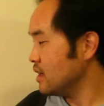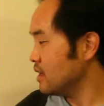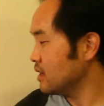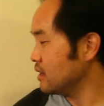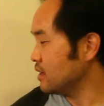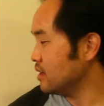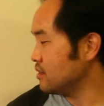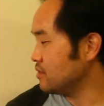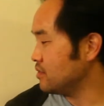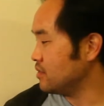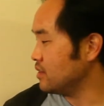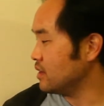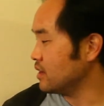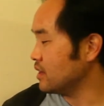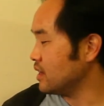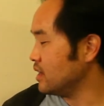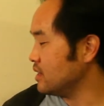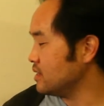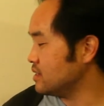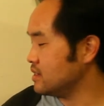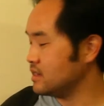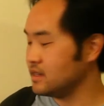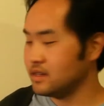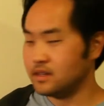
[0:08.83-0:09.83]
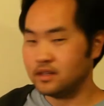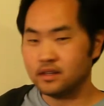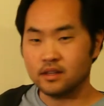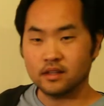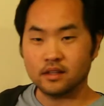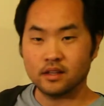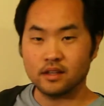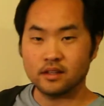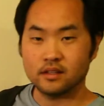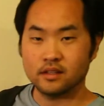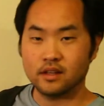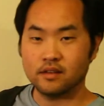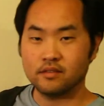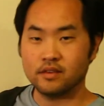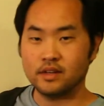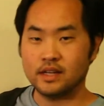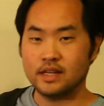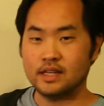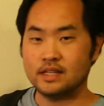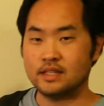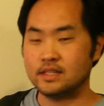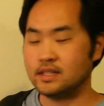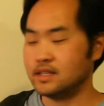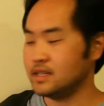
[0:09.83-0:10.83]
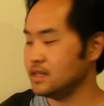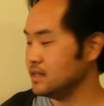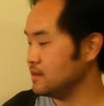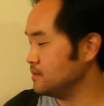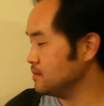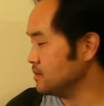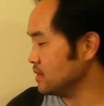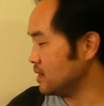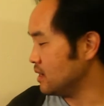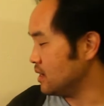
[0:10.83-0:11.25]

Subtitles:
Glenfiddich18 and Glenlivet18.